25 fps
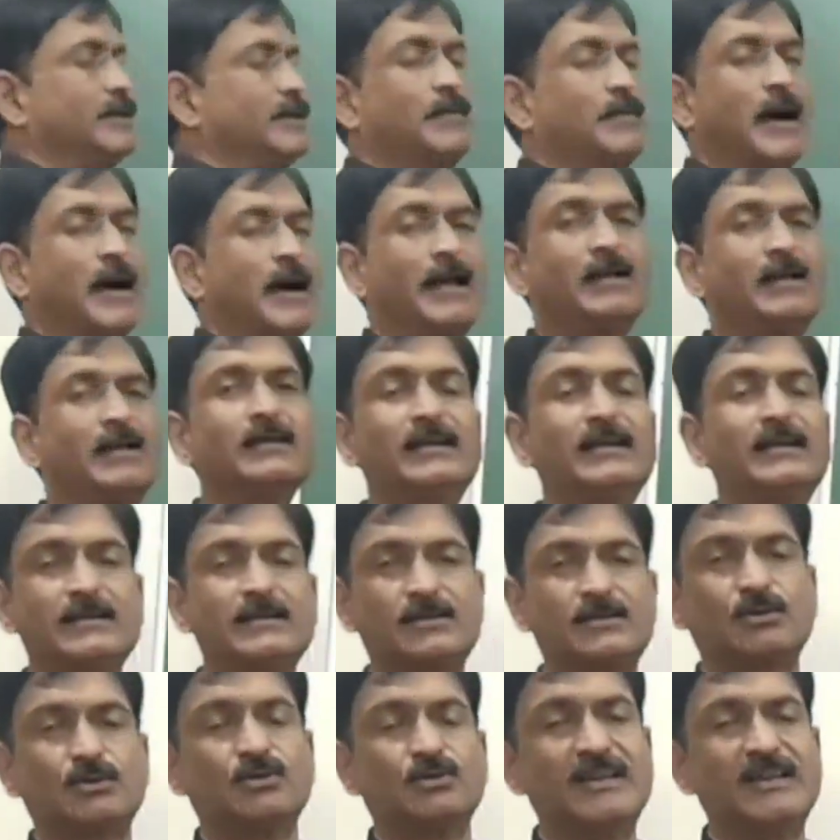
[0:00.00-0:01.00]
by
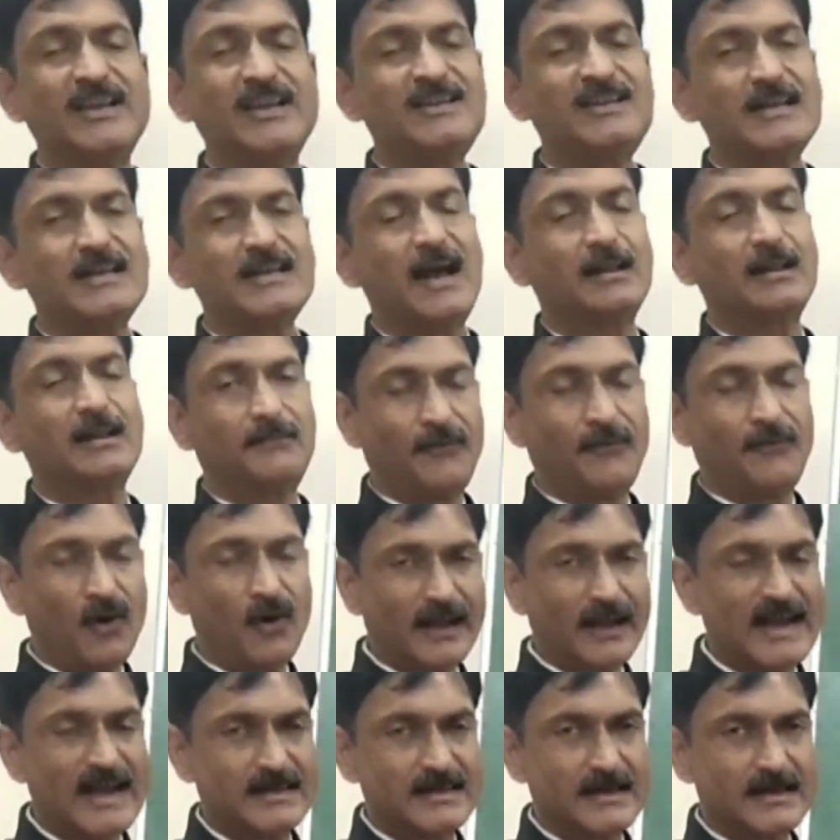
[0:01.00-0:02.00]
this. So these are the
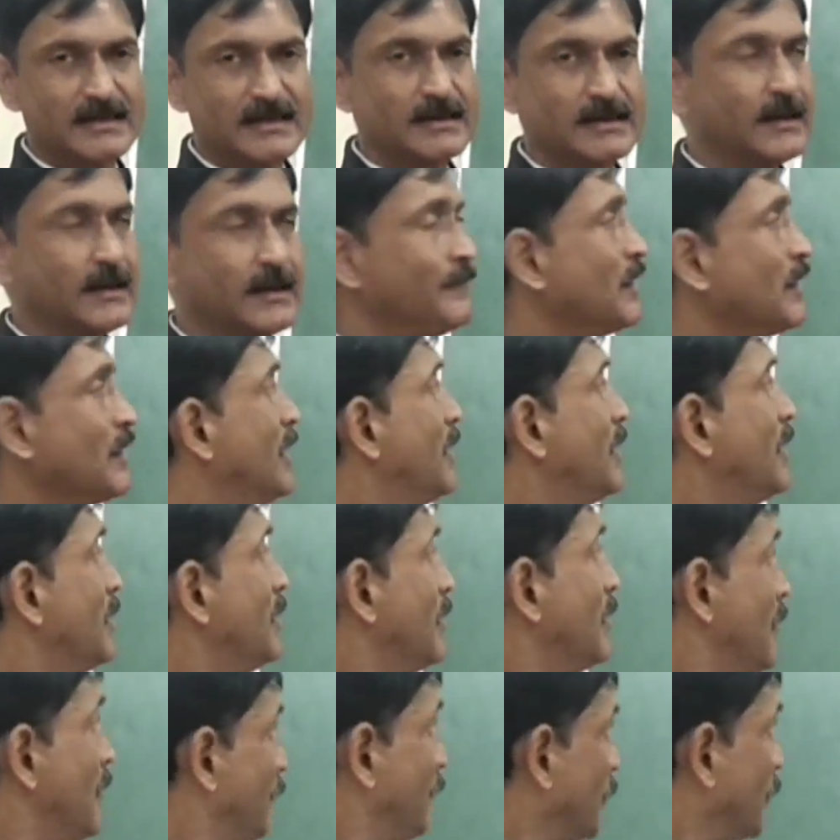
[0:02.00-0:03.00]
four cases
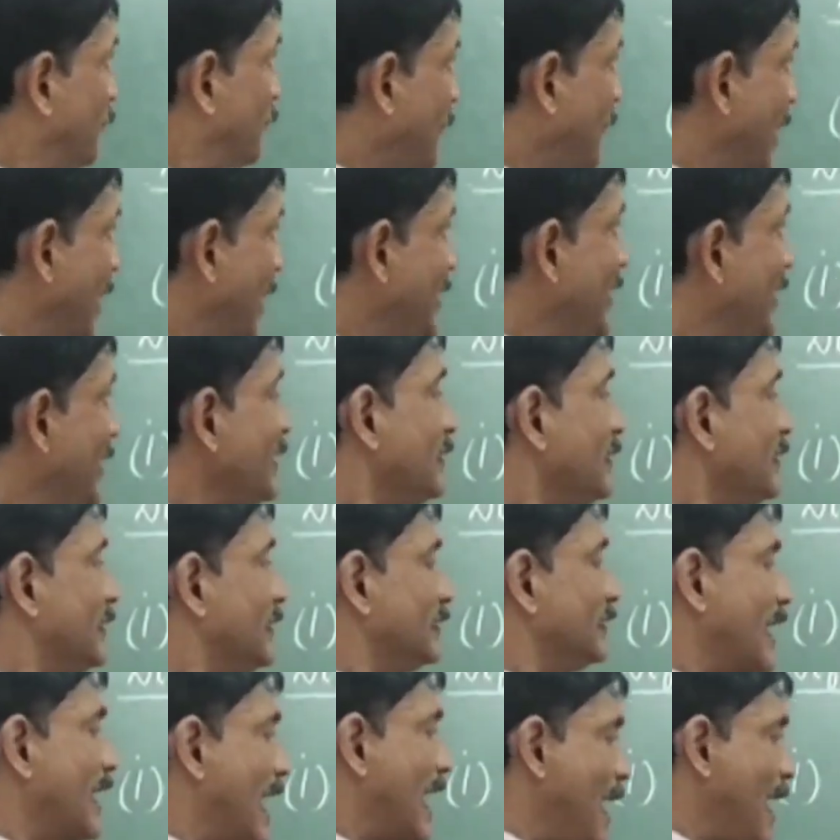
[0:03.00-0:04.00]
for
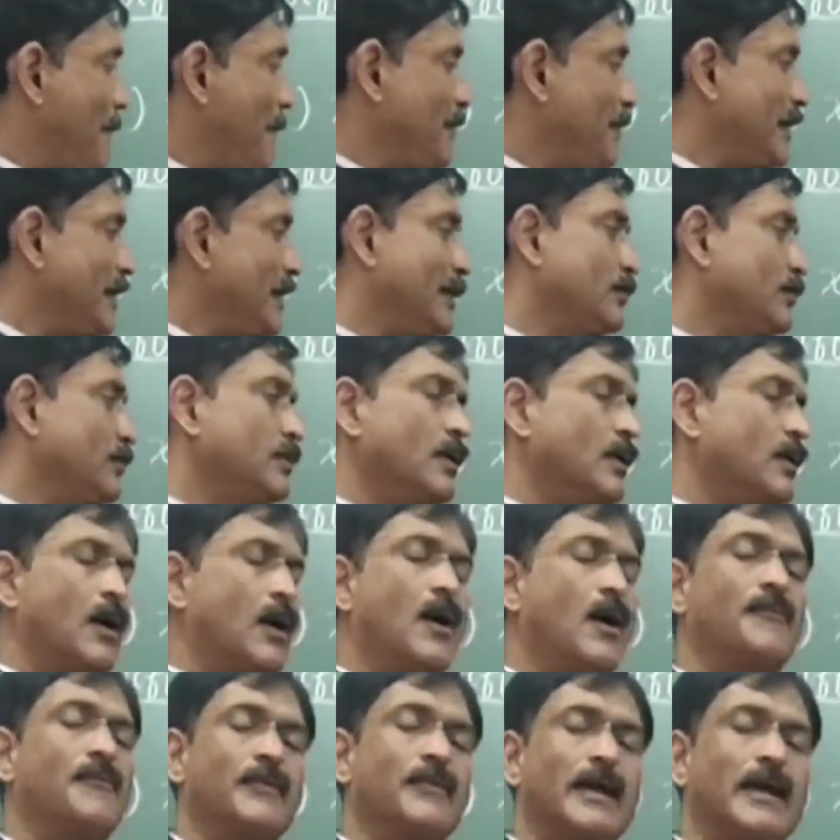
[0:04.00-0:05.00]
finding the amplitude
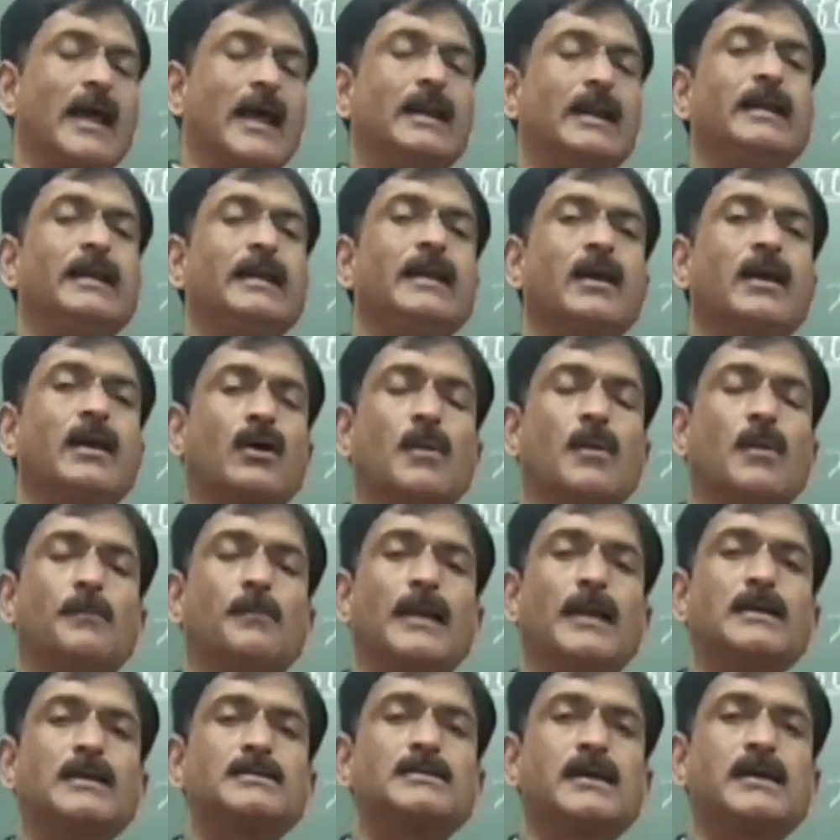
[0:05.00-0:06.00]
of any
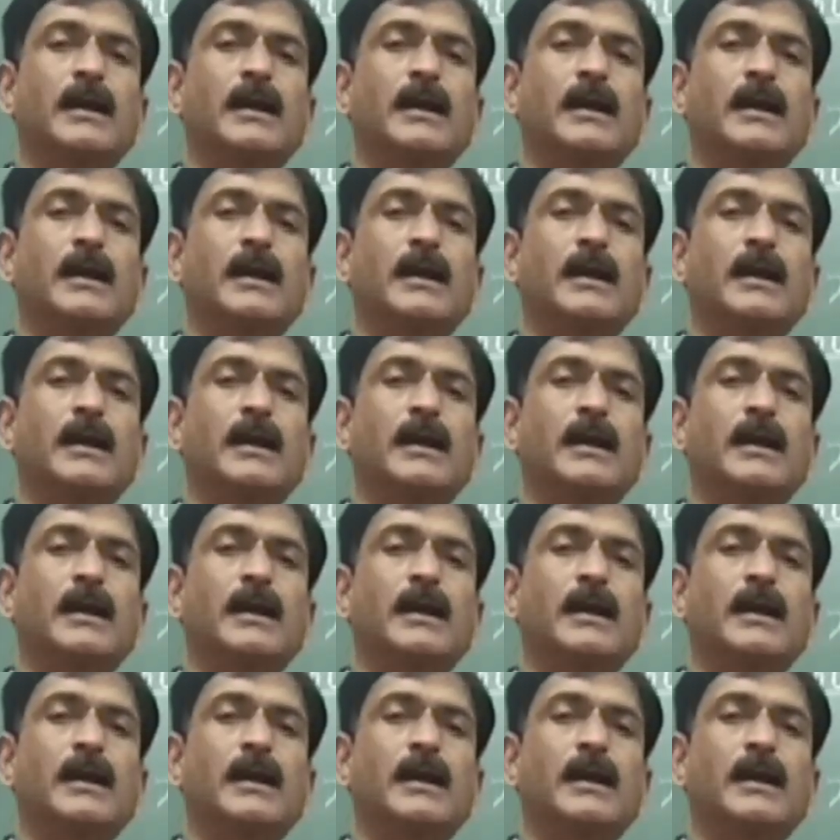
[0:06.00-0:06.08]
complex